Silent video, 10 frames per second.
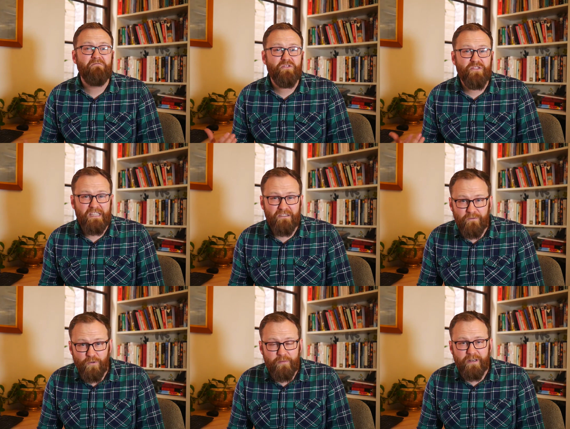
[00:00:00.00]

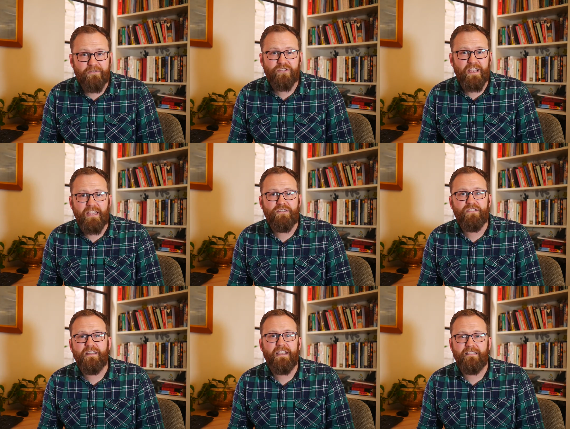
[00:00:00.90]
transformative
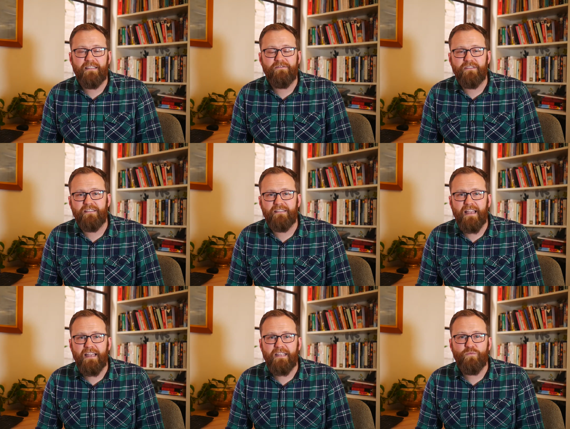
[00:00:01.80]
change in civil
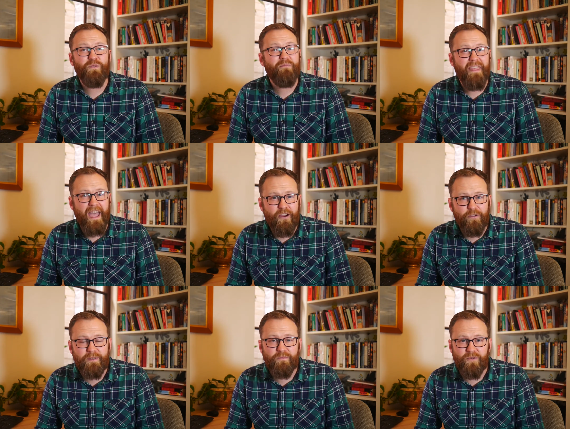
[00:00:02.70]
society would be the
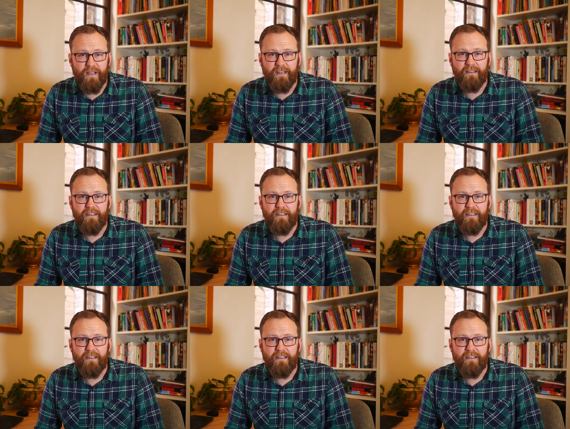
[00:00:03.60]
Arab Spring